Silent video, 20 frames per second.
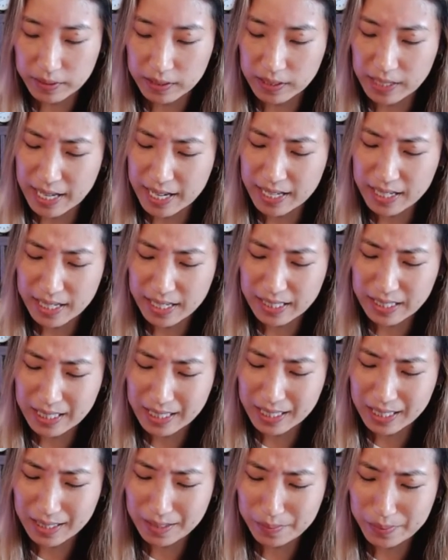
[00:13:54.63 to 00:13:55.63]
glad I
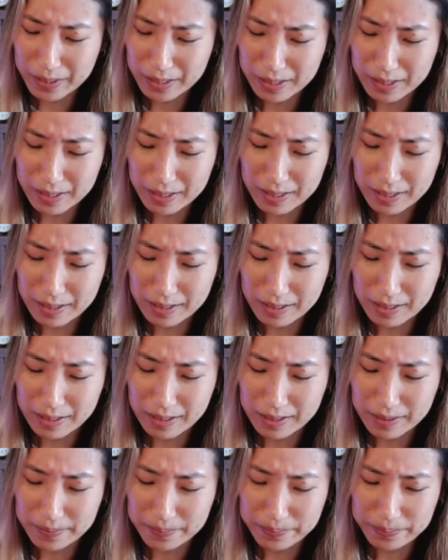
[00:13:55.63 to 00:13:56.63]
didn't because
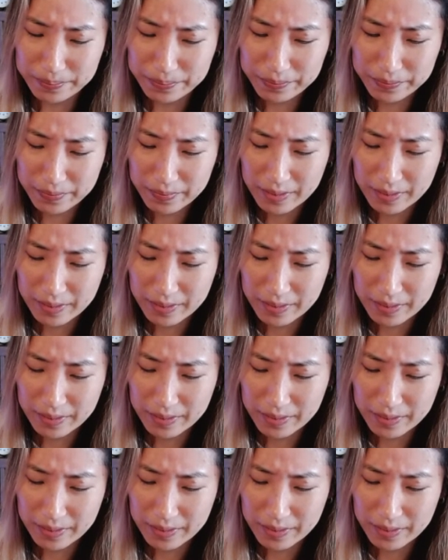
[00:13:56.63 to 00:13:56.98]
um,